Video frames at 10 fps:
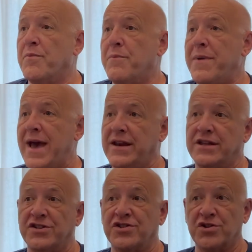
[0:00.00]
you
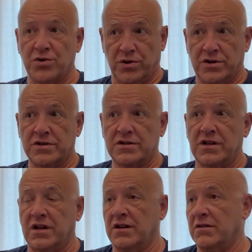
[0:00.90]
managed yours
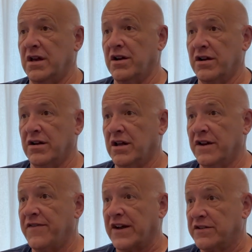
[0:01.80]
in an
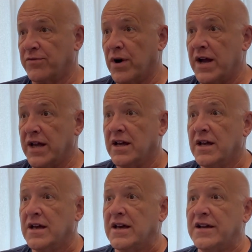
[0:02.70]
effective way,
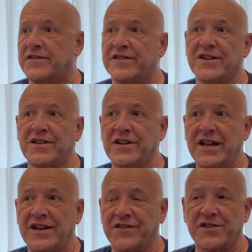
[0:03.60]
it's still
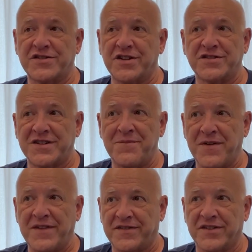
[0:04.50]
there's still
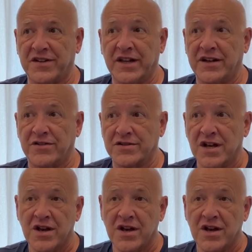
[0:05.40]
something that still lingers.